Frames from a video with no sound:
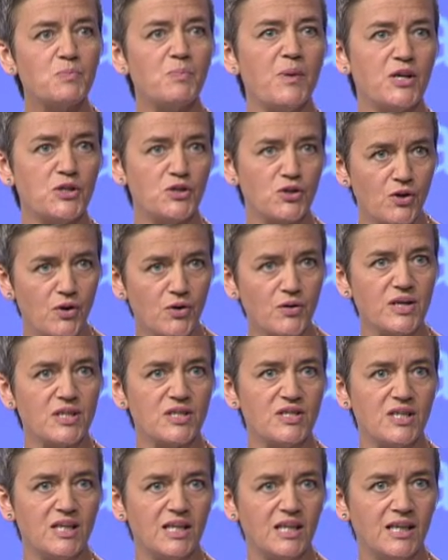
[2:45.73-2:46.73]

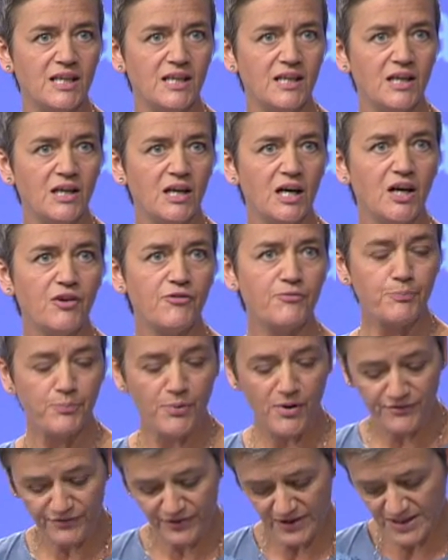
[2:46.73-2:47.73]
majority of
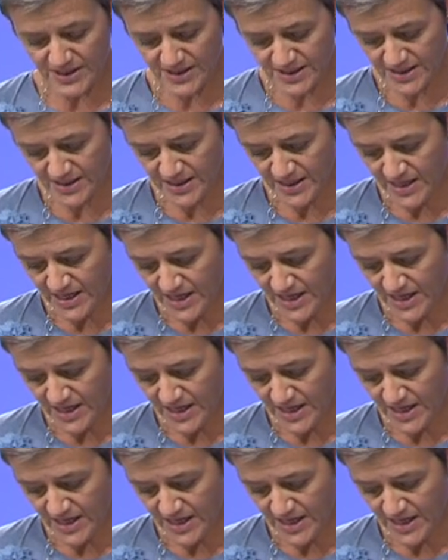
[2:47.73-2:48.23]
profits